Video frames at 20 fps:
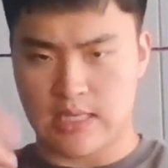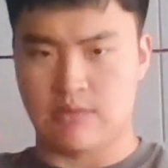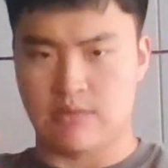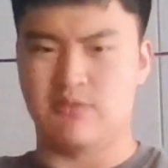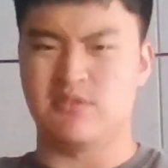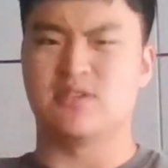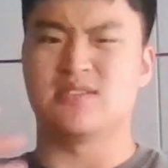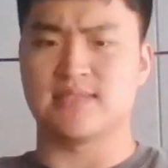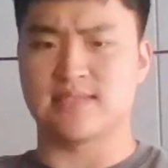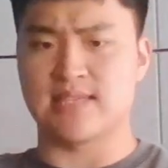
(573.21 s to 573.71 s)
I
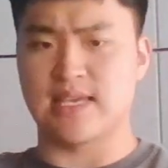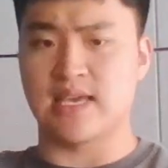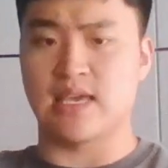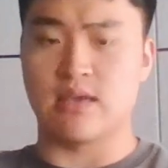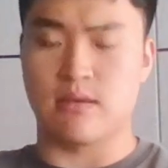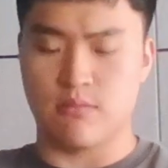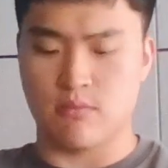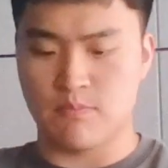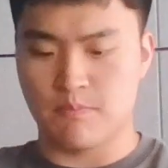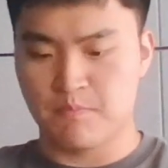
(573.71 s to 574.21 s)
want to
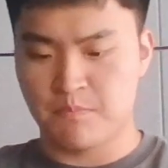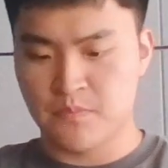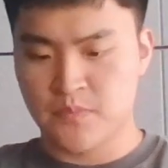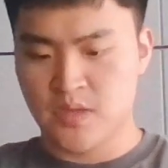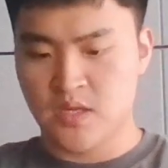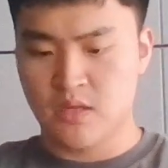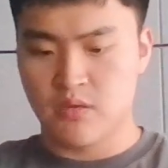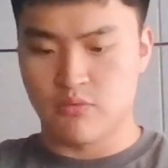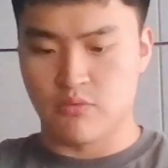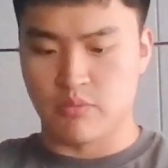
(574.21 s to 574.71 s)
say
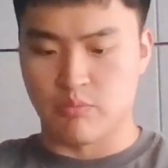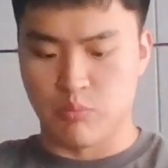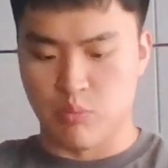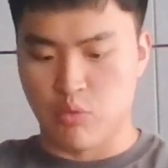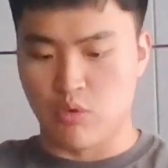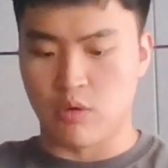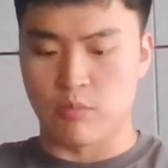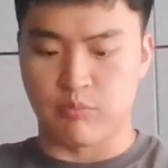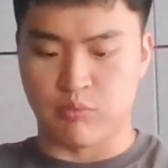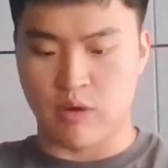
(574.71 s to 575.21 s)
it
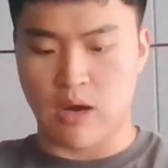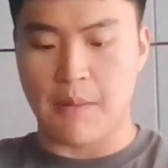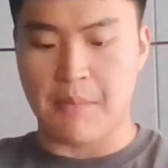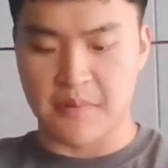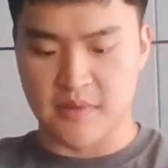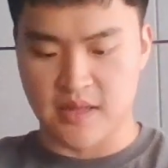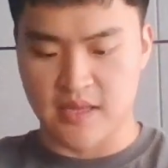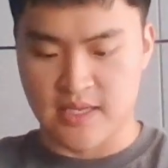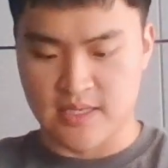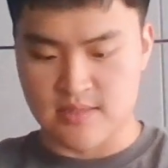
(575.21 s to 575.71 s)
more
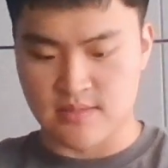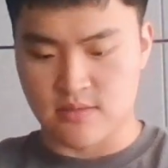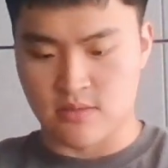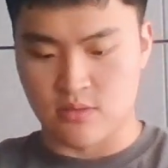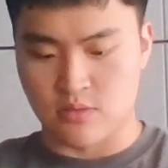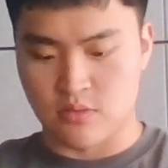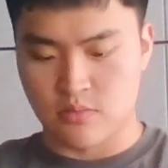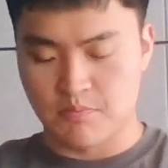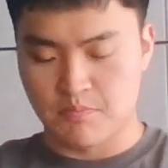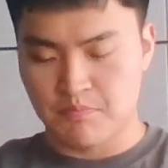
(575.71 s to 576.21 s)
properly,
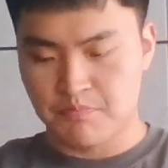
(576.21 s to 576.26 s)
so